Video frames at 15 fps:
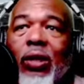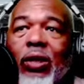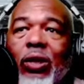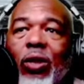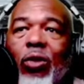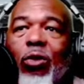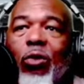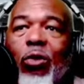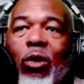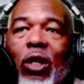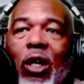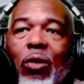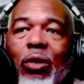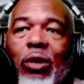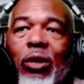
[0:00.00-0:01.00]
So
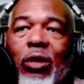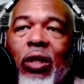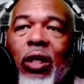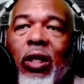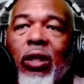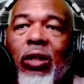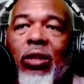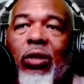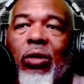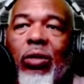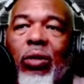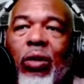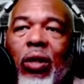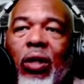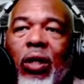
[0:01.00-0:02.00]
when I was looking
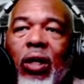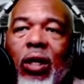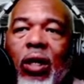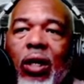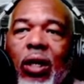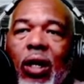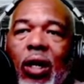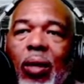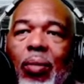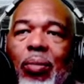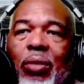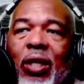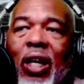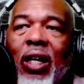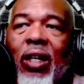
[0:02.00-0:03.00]
to uh,
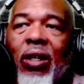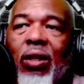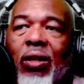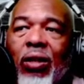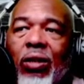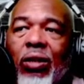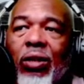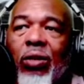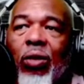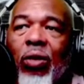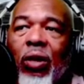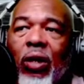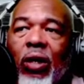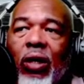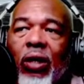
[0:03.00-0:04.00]
update the
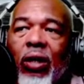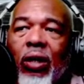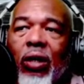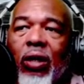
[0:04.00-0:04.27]
story